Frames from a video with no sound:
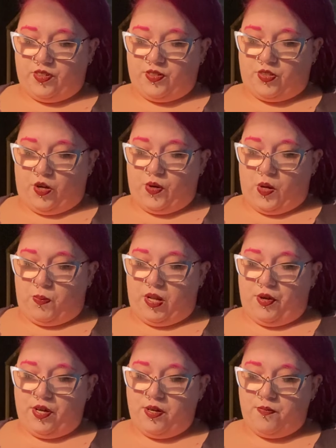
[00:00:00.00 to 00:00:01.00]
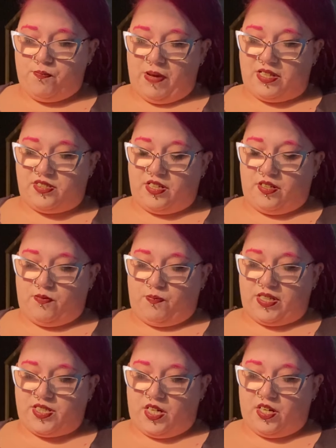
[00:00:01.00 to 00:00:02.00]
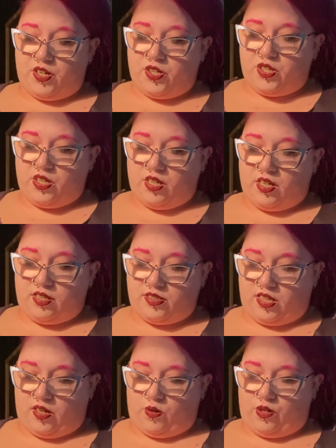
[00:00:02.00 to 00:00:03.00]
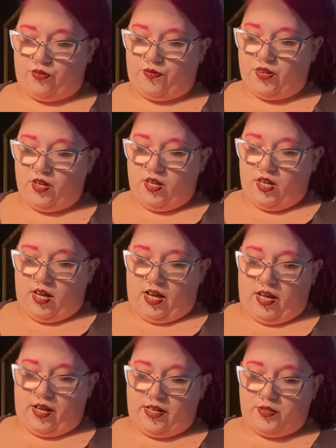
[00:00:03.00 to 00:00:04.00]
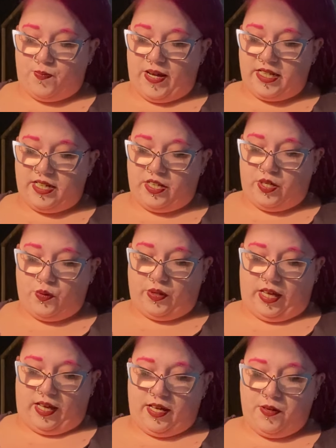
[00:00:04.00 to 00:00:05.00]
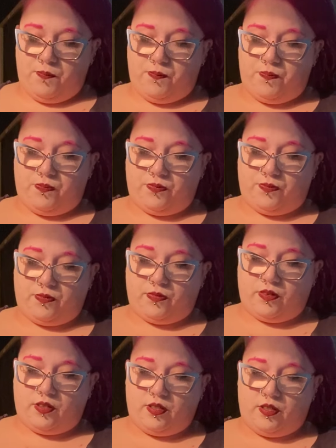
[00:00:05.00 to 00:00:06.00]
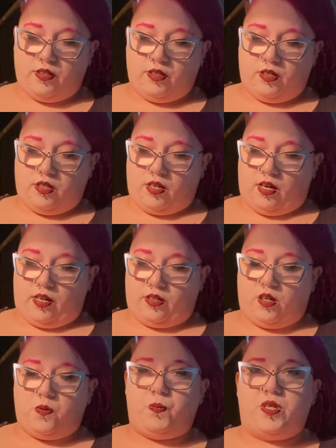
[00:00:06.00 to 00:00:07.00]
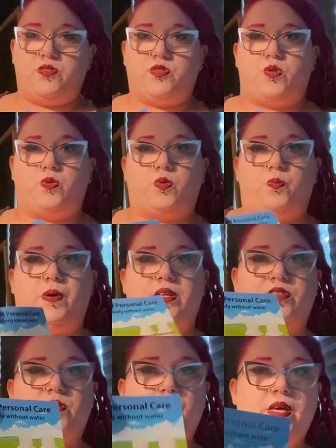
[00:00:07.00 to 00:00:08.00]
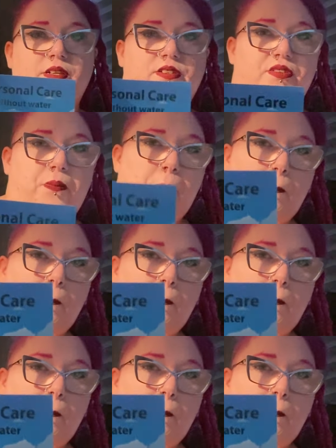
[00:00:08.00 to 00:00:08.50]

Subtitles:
so apply, massage and towel off. And it's made in the UK, and the company is called Pits and Bits.